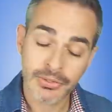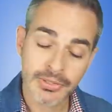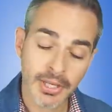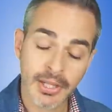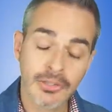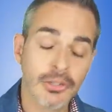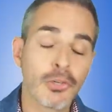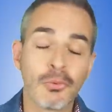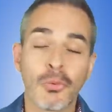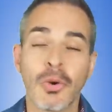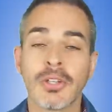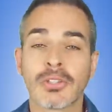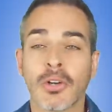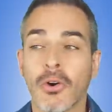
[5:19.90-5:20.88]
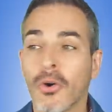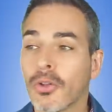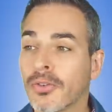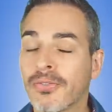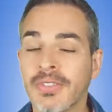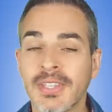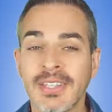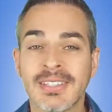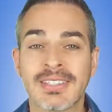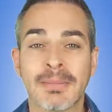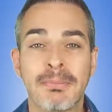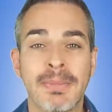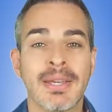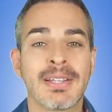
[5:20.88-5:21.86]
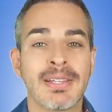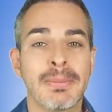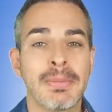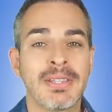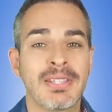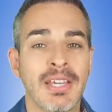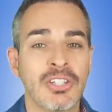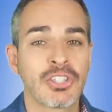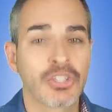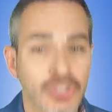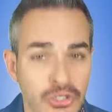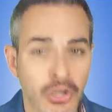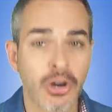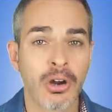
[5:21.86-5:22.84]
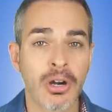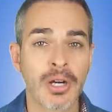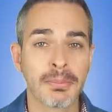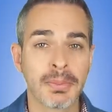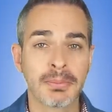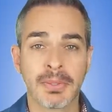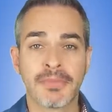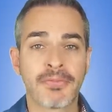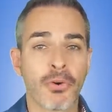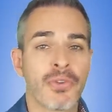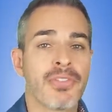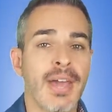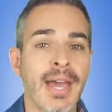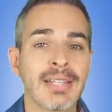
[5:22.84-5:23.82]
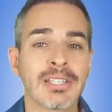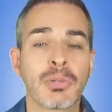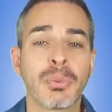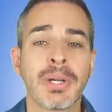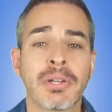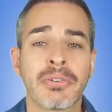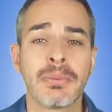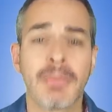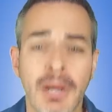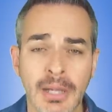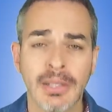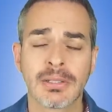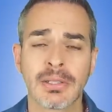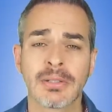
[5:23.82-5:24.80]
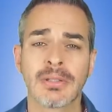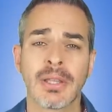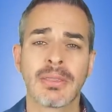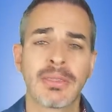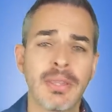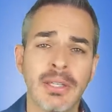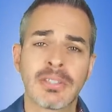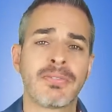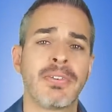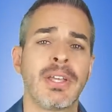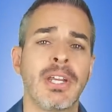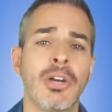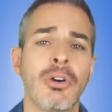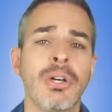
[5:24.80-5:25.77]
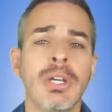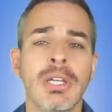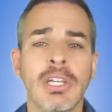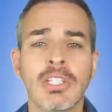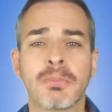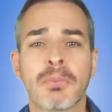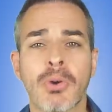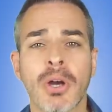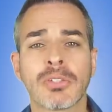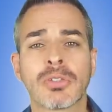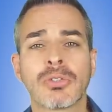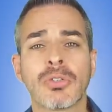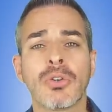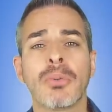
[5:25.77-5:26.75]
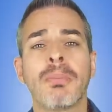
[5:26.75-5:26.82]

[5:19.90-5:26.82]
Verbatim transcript: tell you what all of these big limitations are, but before that, a quick reminder that this video is brought to you